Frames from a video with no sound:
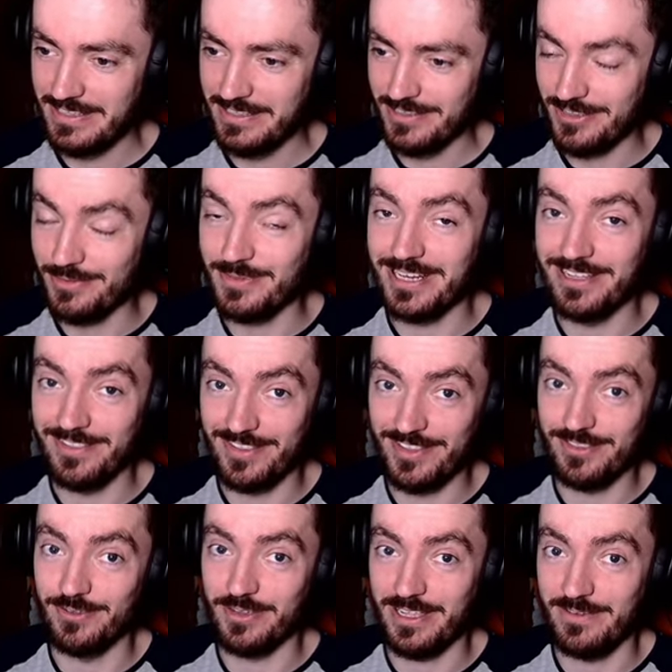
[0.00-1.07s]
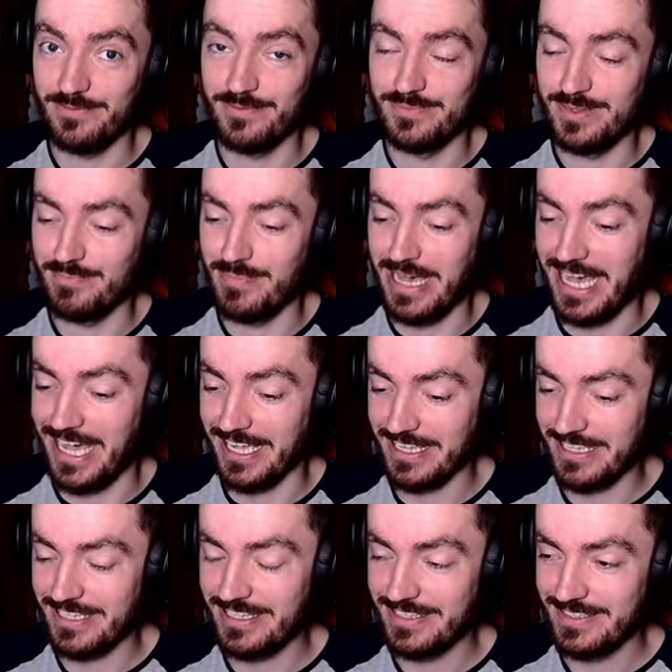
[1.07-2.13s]
Someone else snuck in from the
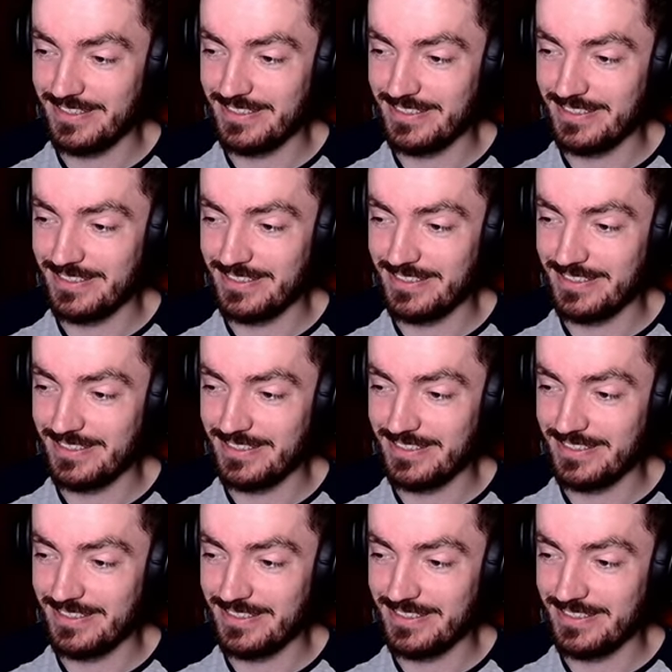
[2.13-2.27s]
back.